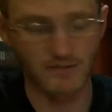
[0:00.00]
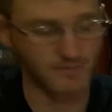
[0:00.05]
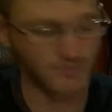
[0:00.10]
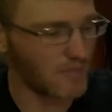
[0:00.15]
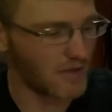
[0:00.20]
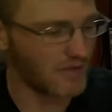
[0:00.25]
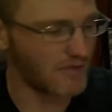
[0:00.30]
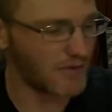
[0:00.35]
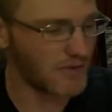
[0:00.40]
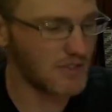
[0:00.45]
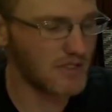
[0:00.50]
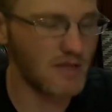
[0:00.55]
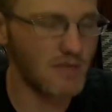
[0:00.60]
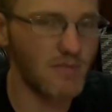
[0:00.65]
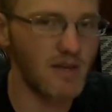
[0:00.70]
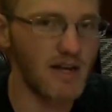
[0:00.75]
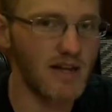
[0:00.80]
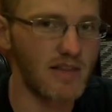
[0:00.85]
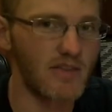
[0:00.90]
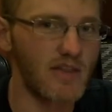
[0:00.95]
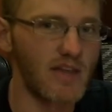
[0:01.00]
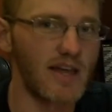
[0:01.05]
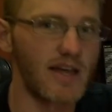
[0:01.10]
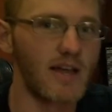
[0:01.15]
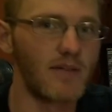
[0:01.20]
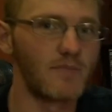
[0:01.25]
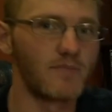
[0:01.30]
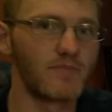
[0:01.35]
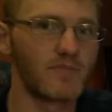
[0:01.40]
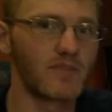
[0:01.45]
But if you're somebody
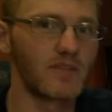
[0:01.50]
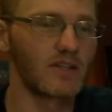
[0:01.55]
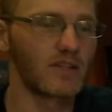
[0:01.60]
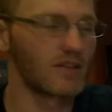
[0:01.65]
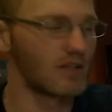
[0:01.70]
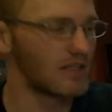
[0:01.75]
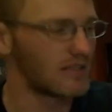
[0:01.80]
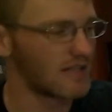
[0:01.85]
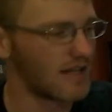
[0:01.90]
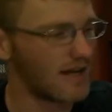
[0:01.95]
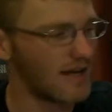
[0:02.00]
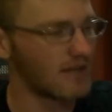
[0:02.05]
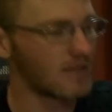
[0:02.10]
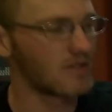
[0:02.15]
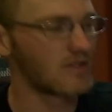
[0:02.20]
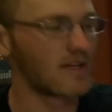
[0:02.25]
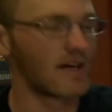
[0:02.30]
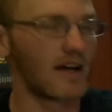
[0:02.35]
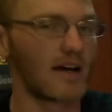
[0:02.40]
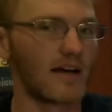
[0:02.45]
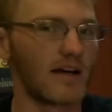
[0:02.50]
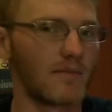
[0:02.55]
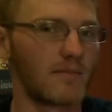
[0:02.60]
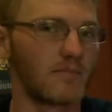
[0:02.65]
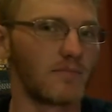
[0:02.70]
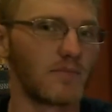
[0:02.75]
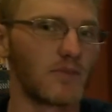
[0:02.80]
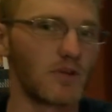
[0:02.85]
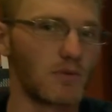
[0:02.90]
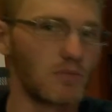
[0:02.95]
that the entire
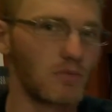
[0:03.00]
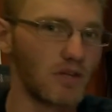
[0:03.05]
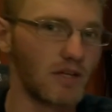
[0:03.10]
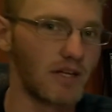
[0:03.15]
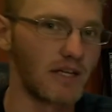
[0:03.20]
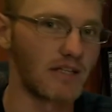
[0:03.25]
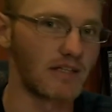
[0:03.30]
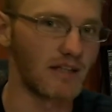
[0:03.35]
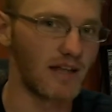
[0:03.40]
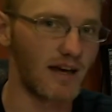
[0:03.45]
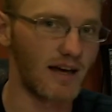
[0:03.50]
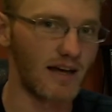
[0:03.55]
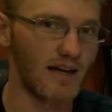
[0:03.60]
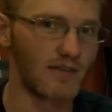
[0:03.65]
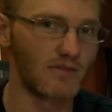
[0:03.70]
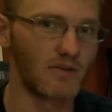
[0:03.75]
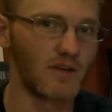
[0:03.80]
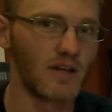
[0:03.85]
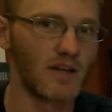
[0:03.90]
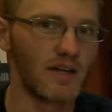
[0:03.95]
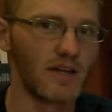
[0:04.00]
time you're playing live,